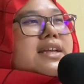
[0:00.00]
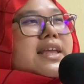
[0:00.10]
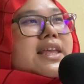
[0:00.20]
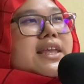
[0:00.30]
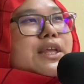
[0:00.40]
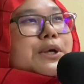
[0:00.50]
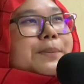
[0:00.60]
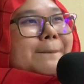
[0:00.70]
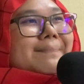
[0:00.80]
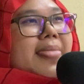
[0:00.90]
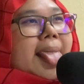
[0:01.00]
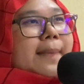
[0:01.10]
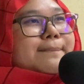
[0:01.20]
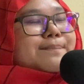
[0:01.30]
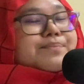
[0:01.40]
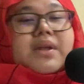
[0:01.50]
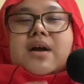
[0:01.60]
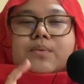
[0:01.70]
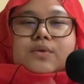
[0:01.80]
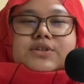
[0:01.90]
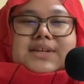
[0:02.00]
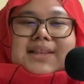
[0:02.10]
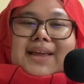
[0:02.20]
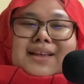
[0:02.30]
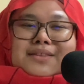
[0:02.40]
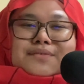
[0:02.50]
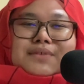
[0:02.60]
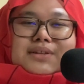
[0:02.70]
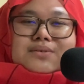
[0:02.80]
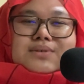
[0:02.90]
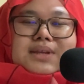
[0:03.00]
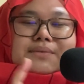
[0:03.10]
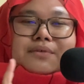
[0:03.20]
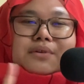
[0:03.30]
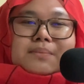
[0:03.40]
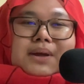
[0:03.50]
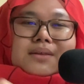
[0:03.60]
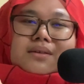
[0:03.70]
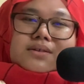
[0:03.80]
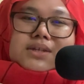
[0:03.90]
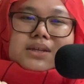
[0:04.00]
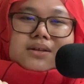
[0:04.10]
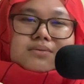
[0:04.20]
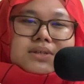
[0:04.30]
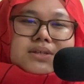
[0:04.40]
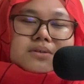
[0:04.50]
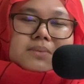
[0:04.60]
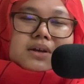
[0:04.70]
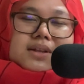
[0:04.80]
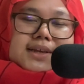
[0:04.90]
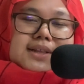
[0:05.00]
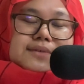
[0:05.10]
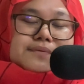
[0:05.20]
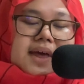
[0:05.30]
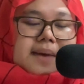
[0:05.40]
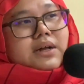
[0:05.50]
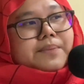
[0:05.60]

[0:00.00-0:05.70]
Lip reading: and watch and like other videos, and follow my other channel, which is Oh My God Legally Fab.